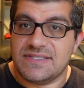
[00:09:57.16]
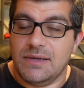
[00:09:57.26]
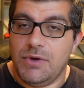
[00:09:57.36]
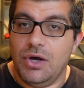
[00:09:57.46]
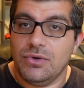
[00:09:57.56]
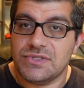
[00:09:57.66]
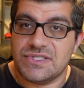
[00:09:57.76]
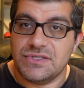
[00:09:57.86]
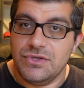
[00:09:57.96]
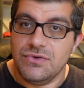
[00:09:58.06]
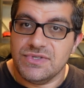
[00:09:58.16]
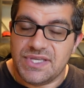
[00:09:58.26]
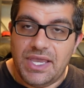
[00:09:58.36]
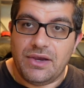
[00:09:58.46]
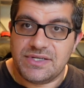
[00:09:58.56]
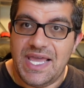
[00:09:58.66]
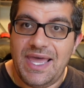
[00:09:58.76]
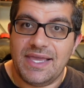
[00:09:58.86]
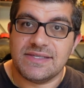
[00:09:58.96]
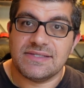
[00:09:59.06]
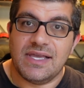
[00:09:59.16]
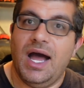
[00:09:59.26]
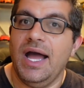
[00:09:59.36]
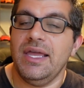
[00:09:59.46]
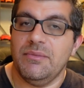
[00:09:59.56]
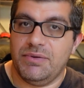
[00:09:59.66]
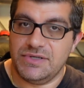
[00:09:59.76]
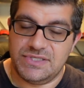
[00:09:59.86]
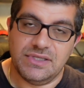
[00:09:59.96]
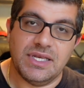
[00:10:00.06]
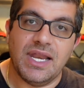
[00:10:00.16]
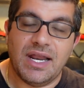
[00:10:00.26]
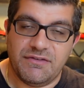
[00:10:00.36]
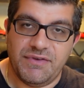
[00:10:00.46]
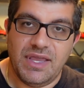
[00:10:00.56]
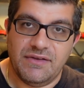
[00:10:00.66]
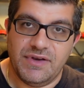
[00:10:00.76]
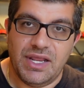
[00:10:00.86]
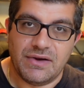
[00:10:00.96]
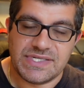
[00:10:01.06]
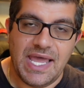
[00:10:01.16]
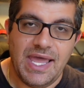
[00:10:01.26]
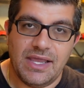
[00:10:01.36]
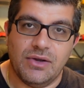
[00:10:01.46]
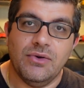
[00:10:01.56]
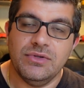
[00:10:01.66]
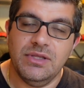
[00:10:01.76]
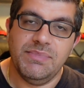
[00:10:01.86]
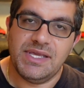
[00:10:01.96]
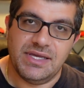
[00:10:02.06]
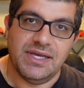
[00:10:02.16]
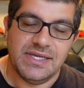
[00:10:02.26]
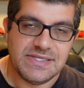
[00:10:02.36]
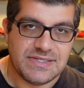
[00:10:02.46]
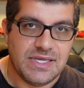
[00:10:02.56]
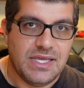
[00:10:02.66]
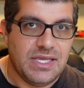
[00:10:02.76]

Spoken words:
some hosts use AirTags. I am personally not a fan of an AirTag only because